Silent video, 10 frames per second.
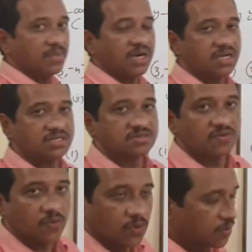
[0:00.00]

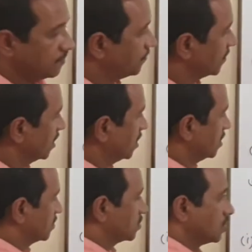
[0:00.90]
-4.
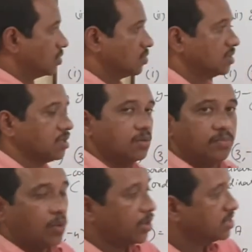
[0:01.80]
So
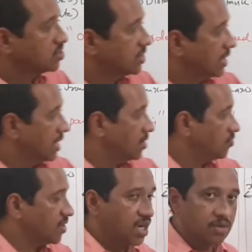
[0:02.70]
point A
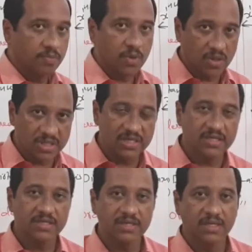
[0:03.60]
we have plotted.
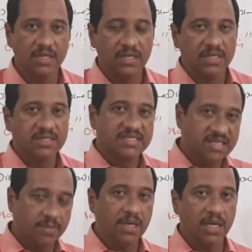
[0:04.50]

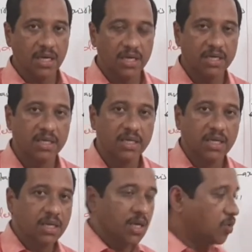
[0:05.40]
Similarly,
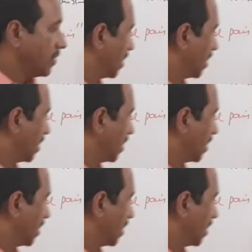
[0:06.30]
now